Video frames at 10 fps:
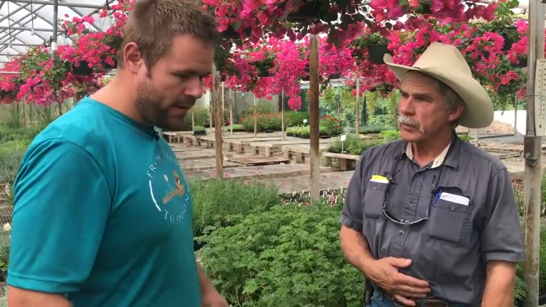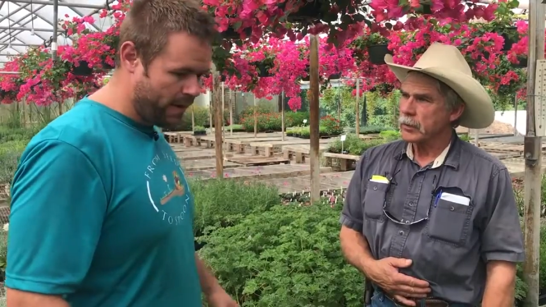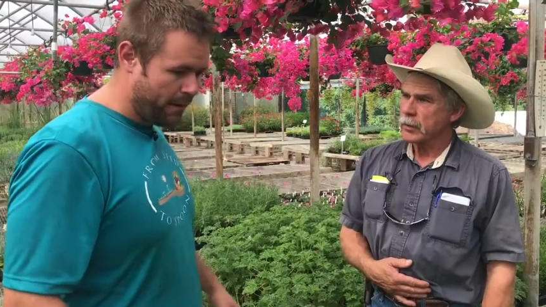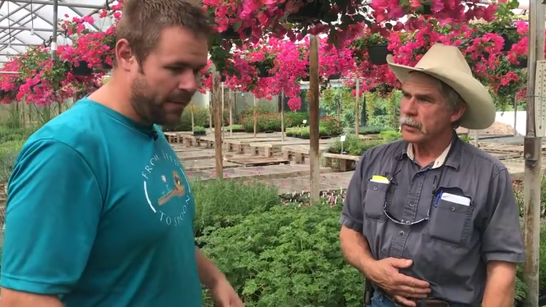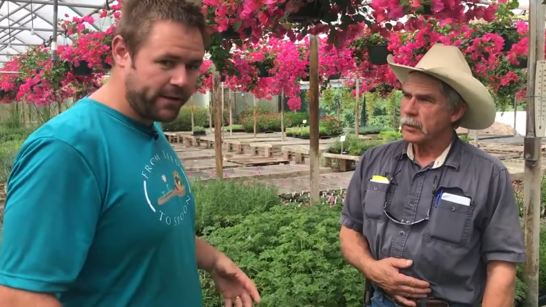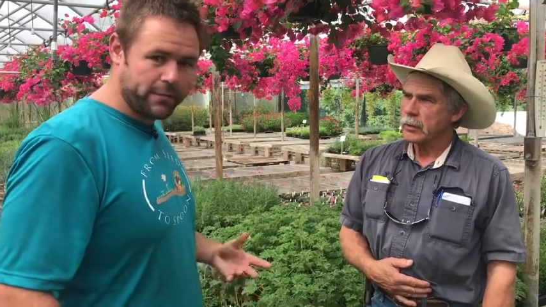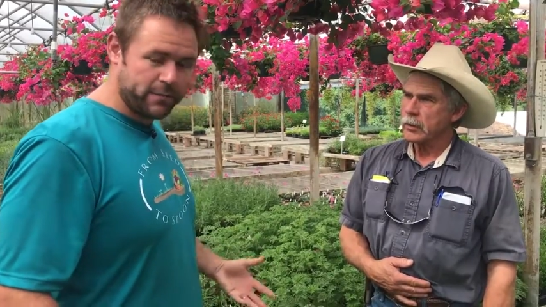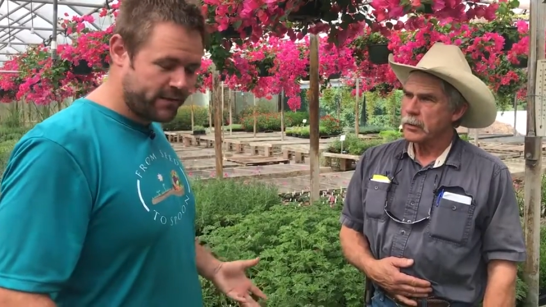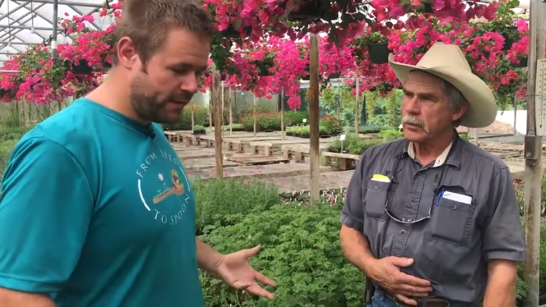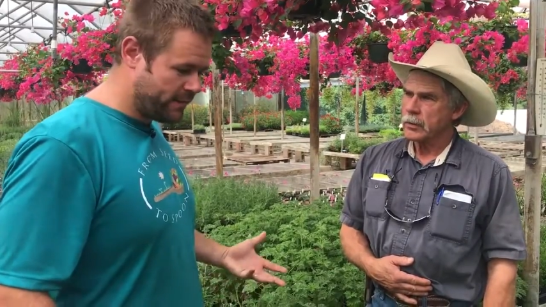Speaker 1: and I picked
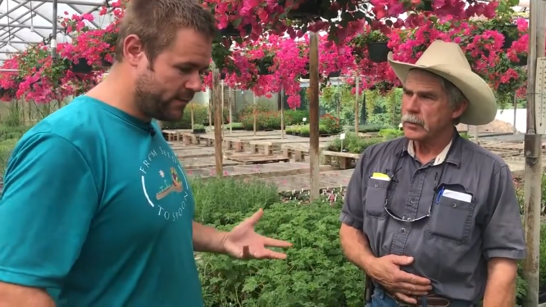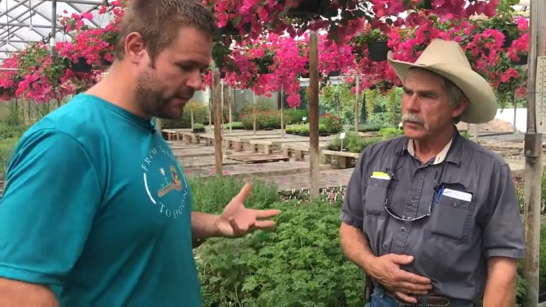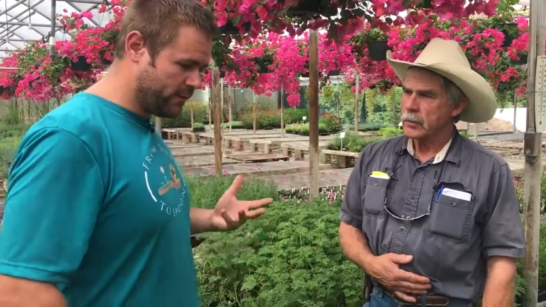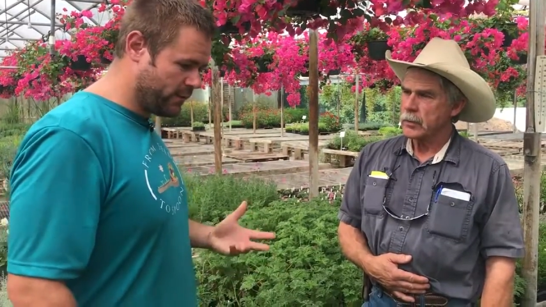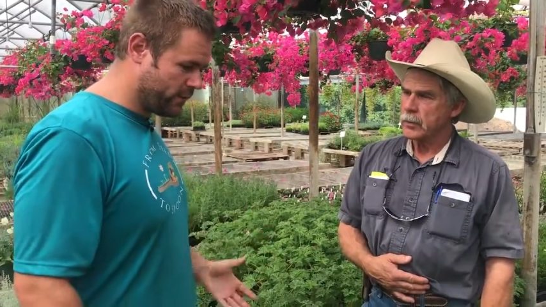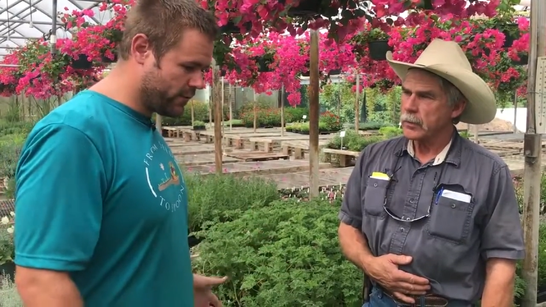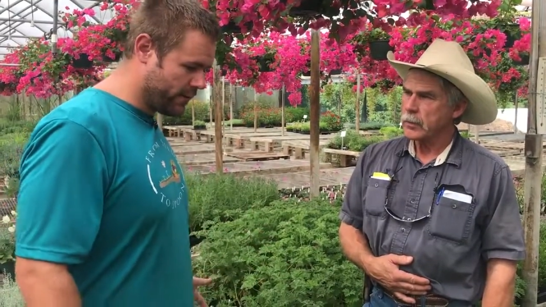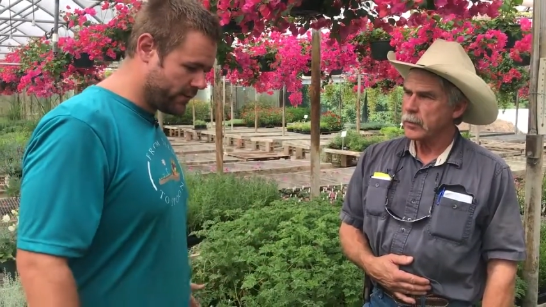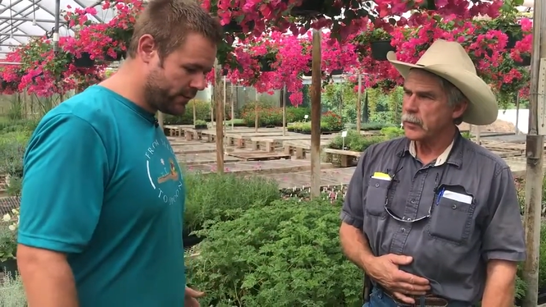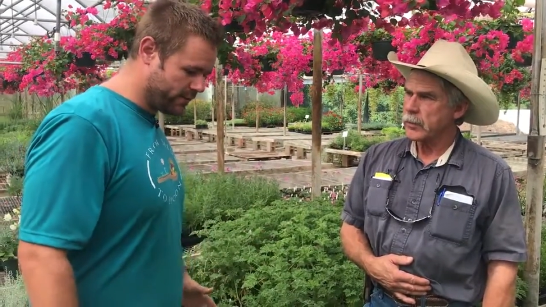up some seeds, and I started to
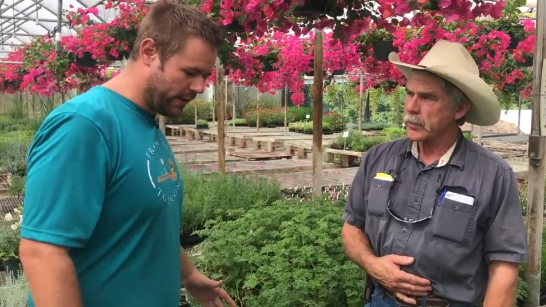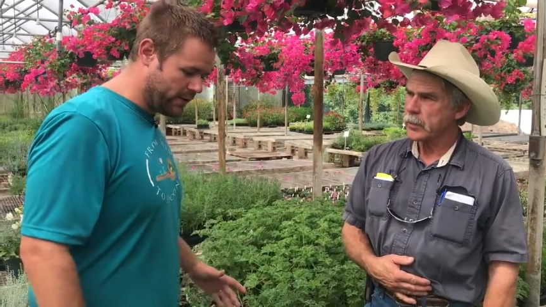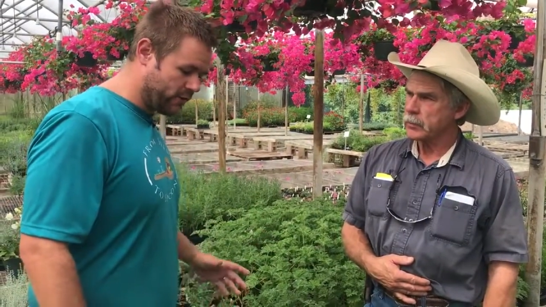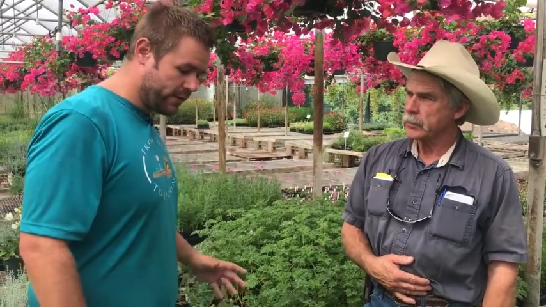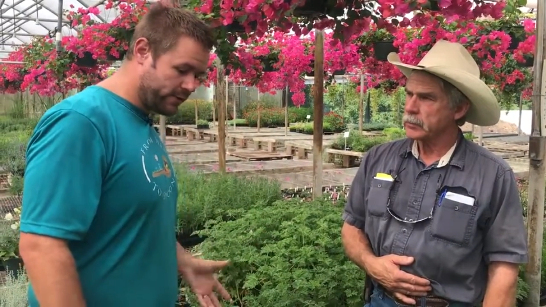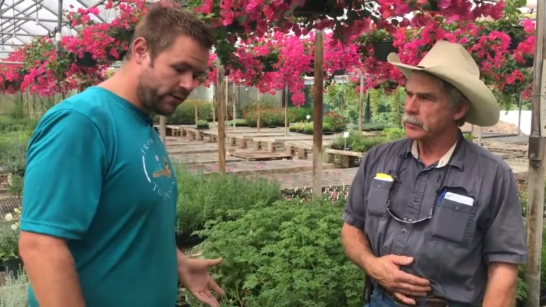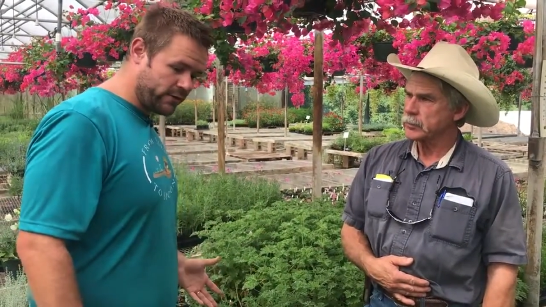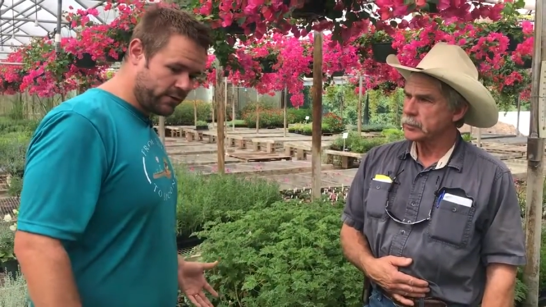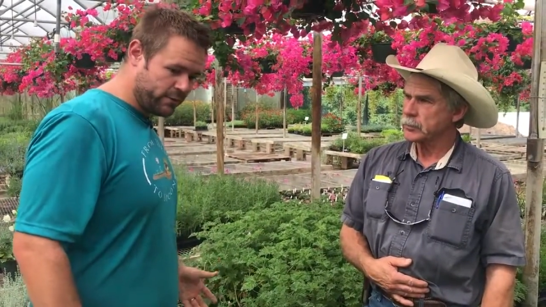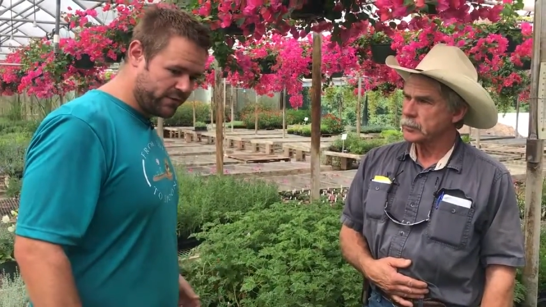try, I tried to
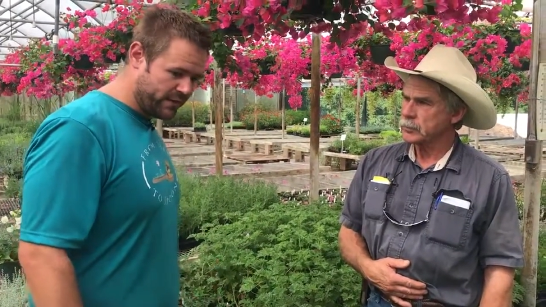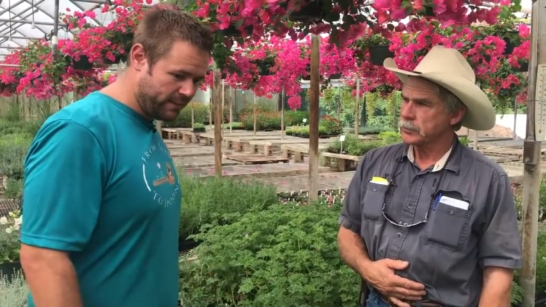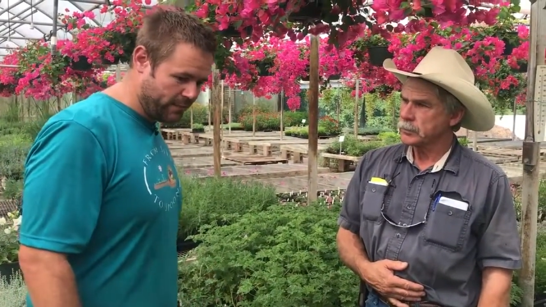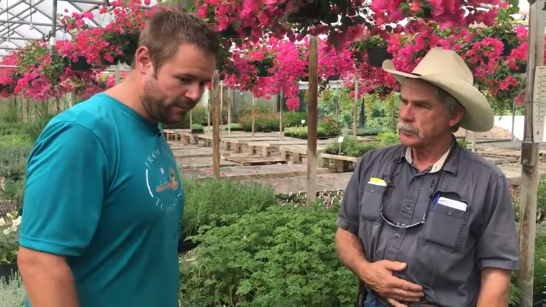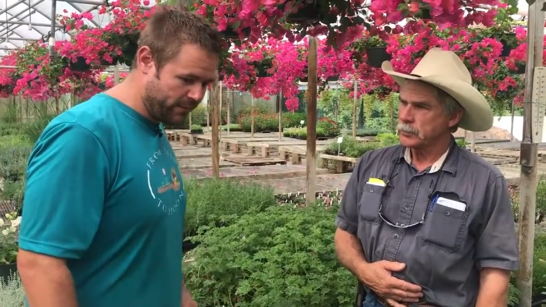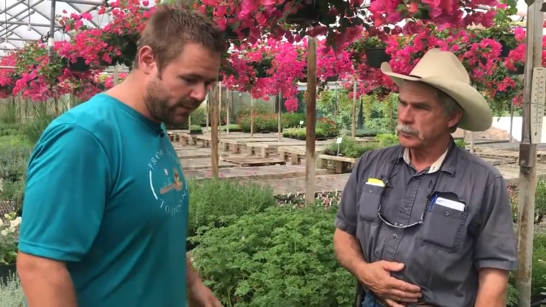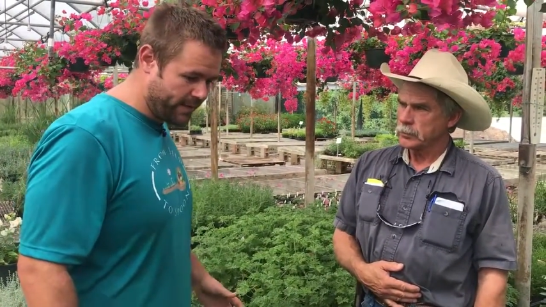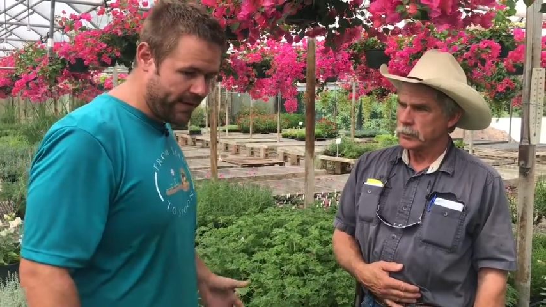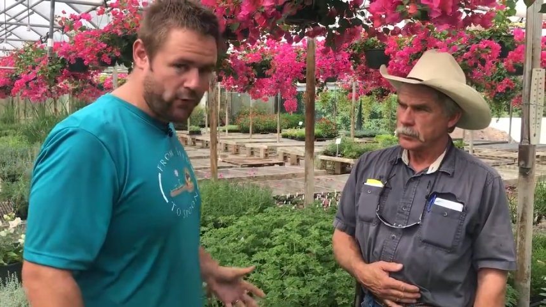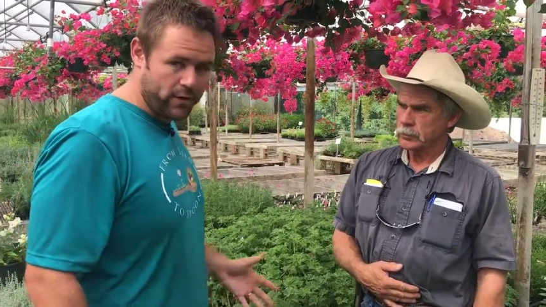start them from seed, but
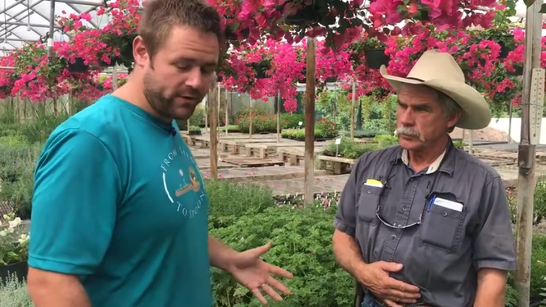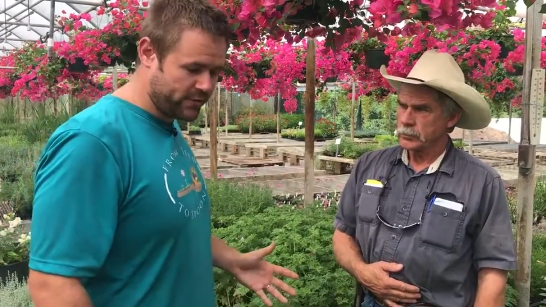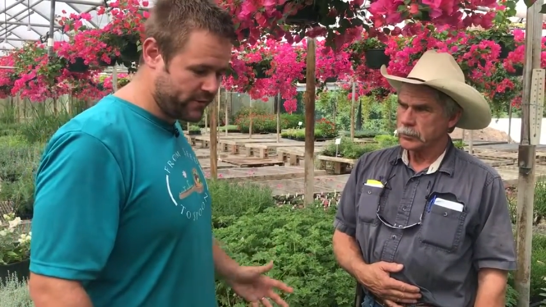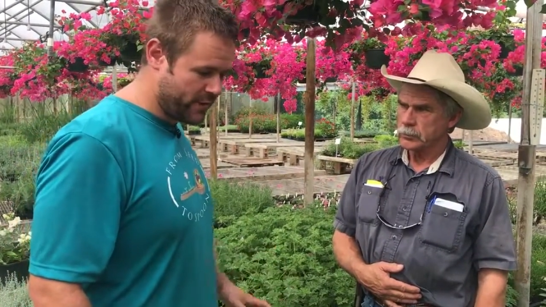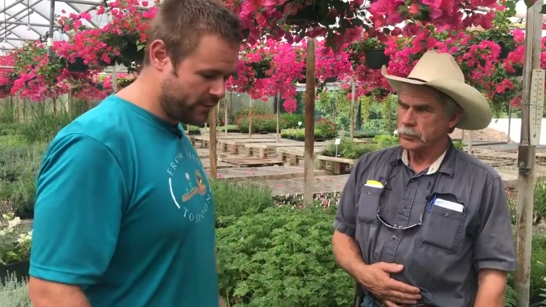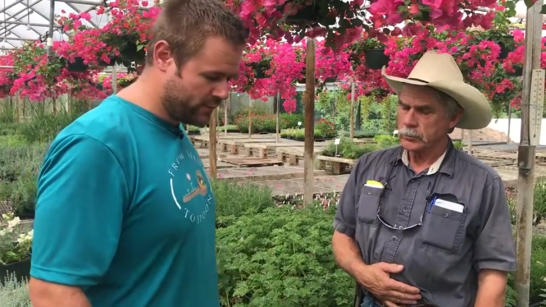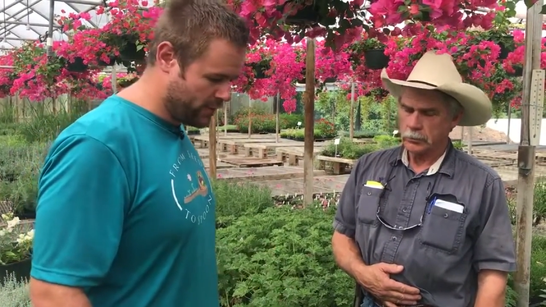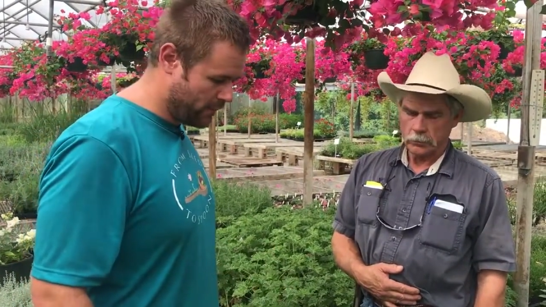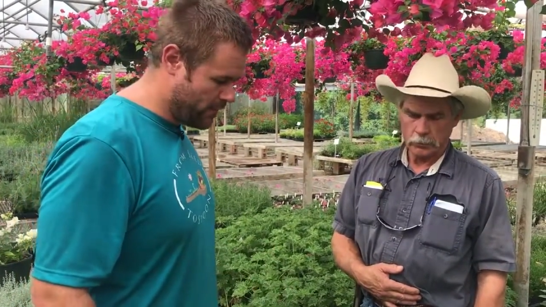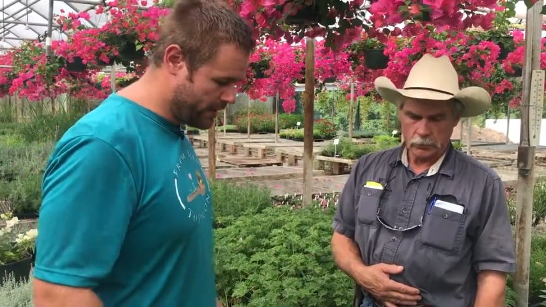didn't have a lot of success,
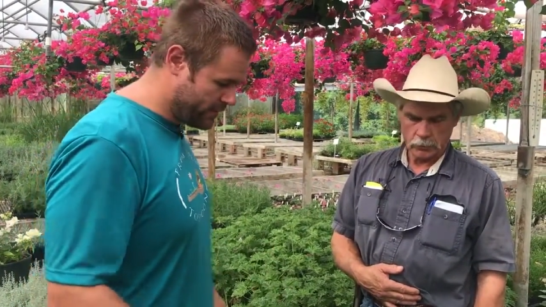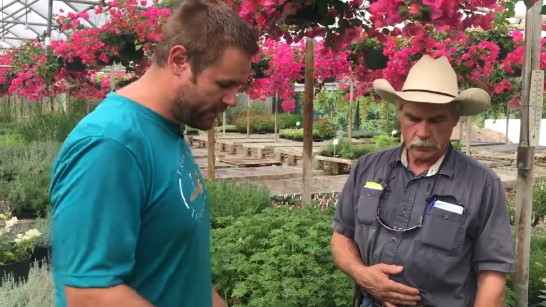so I'm glad